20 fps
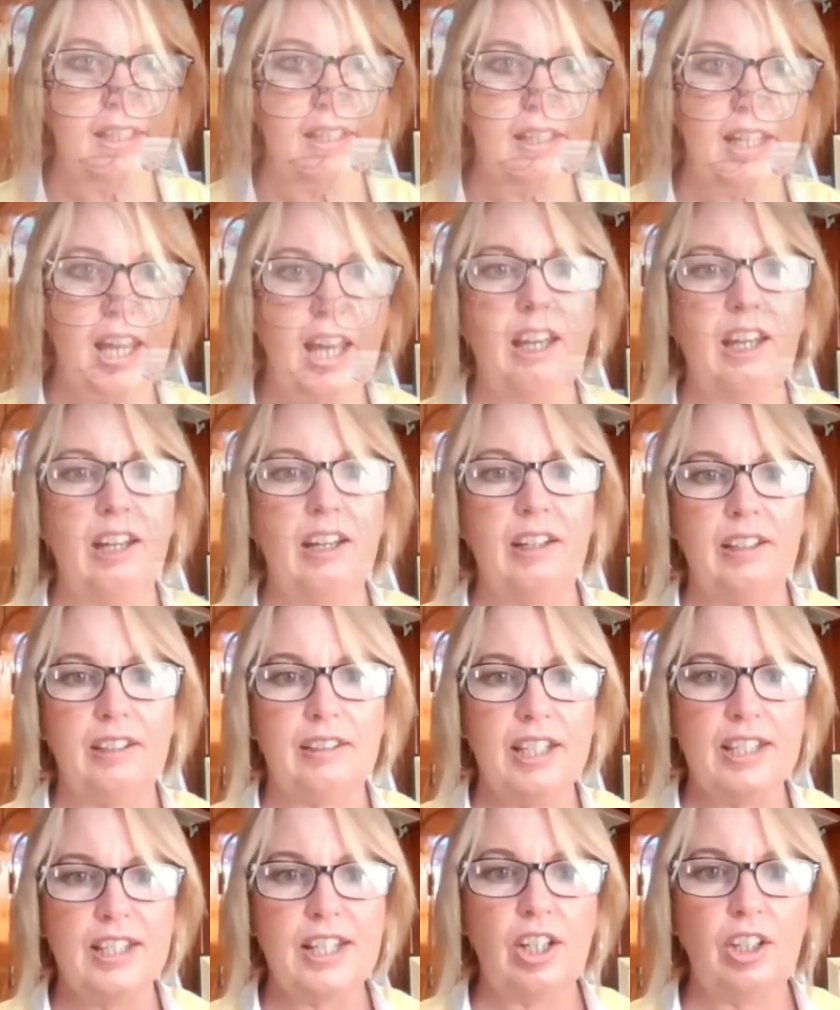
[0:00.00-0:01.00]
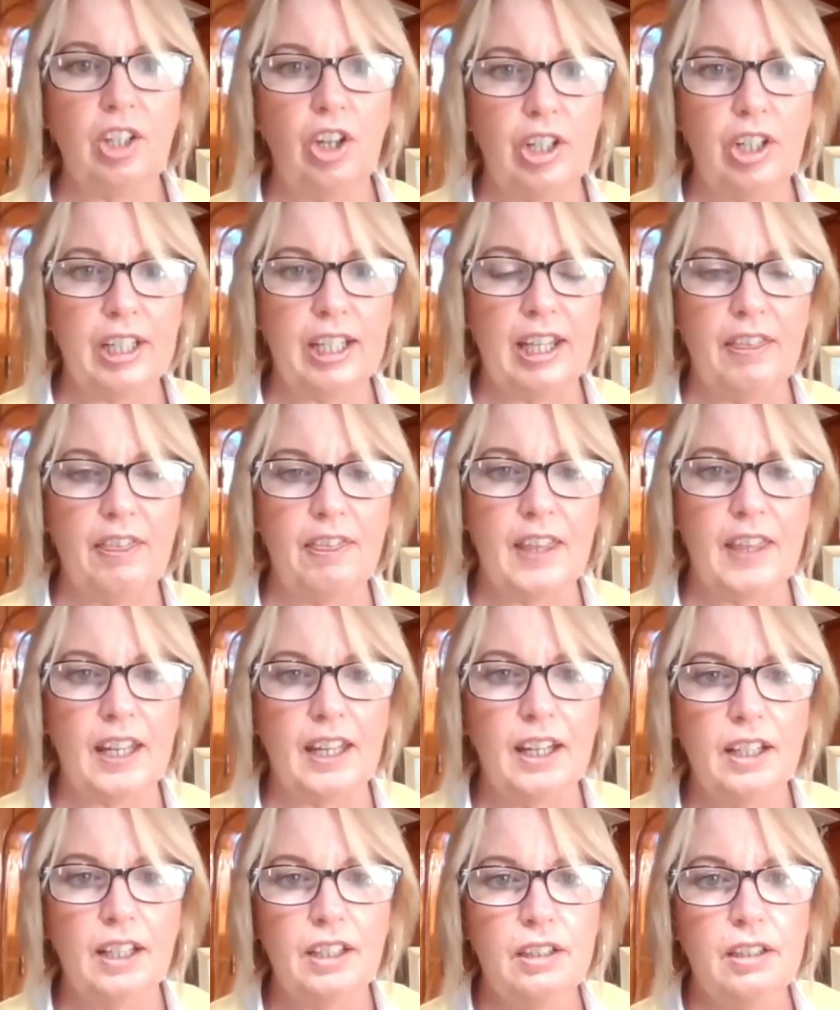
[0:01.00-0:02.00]
Yeah, there's a lot in
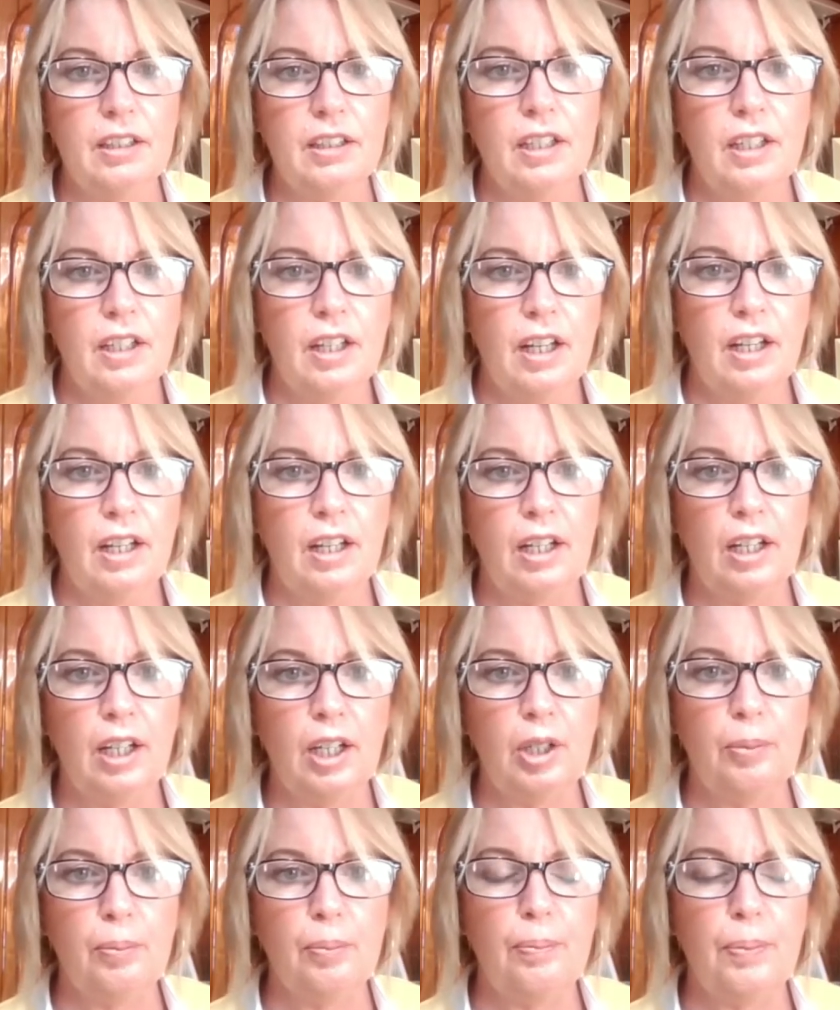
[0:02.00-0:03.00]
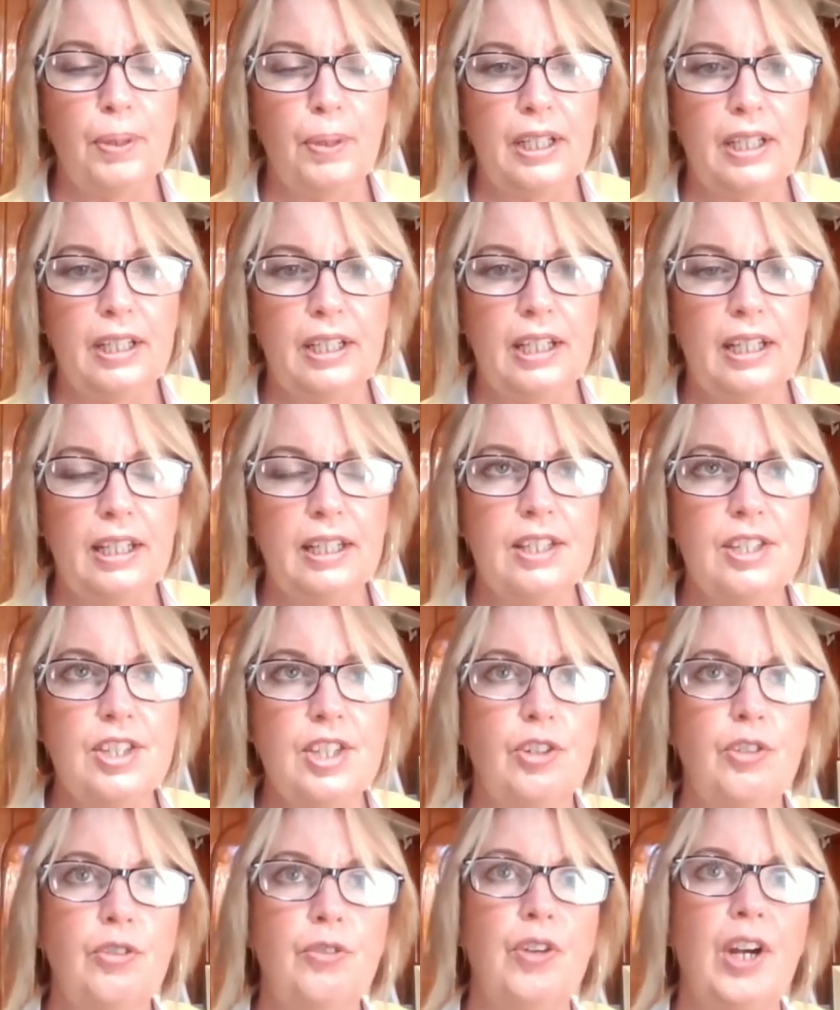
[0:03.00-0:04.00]
there, but it
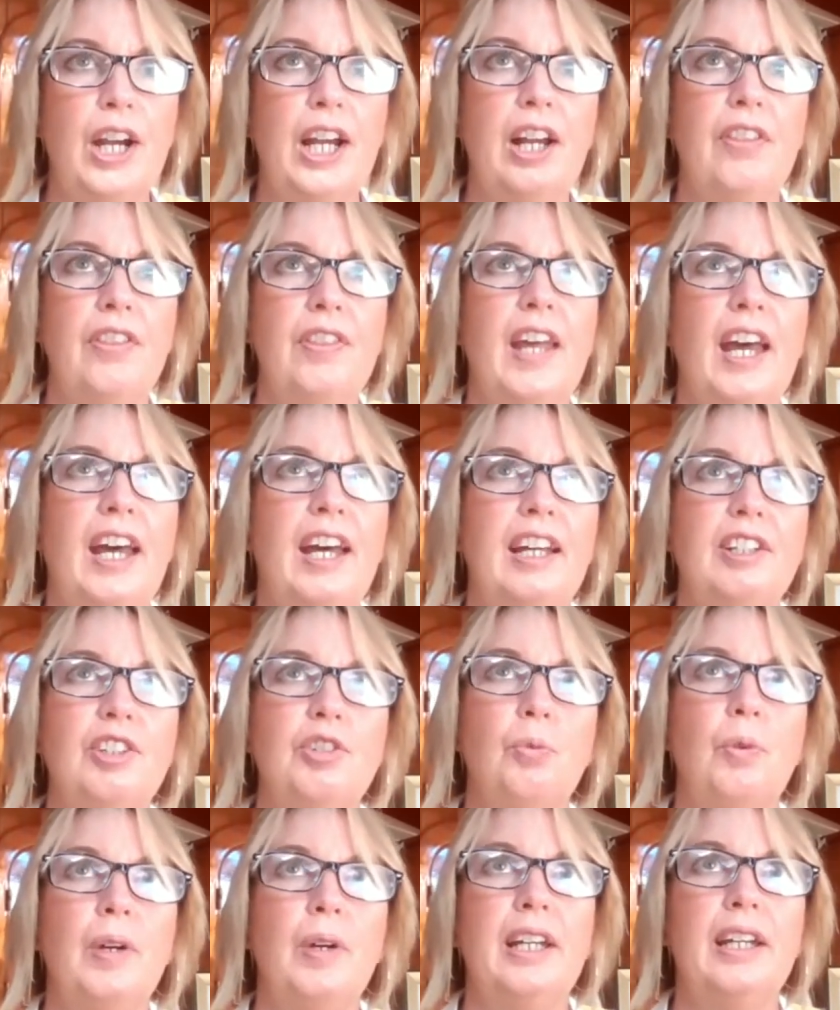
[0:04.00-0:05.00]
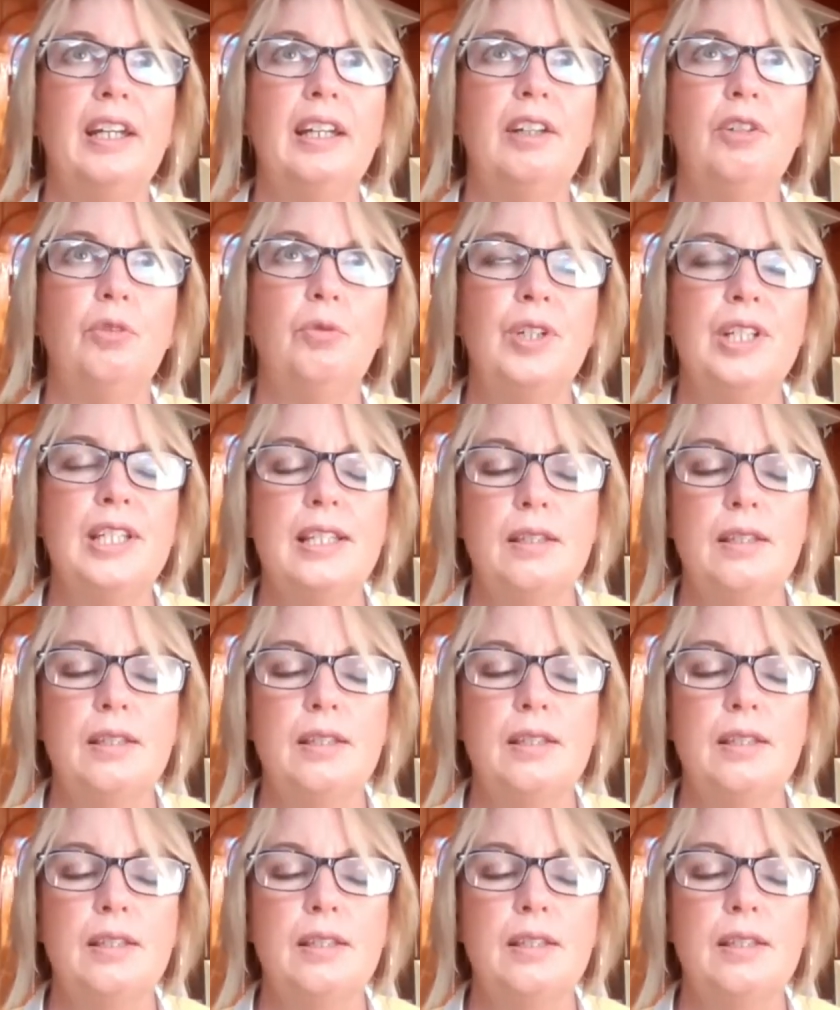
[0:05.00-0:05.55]
is around that we're